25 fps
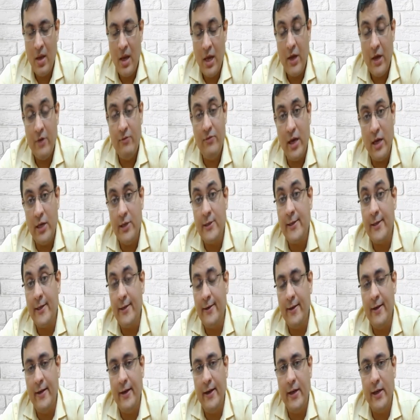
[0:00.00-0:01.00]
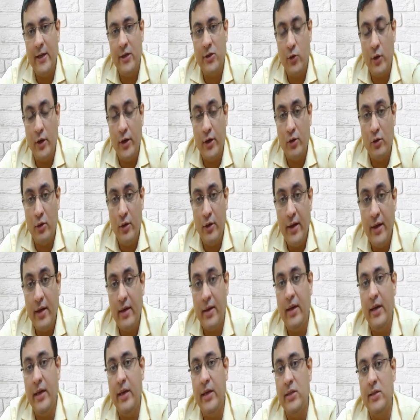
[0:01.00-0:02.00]
If the uncertainty is going to
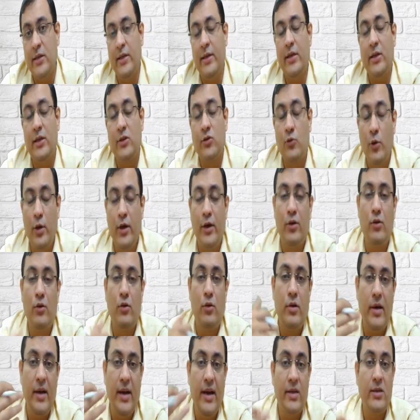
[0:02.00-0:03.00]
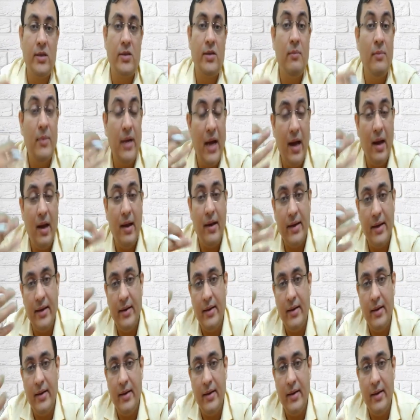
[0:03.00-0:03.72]
increase, it is going to create some direct,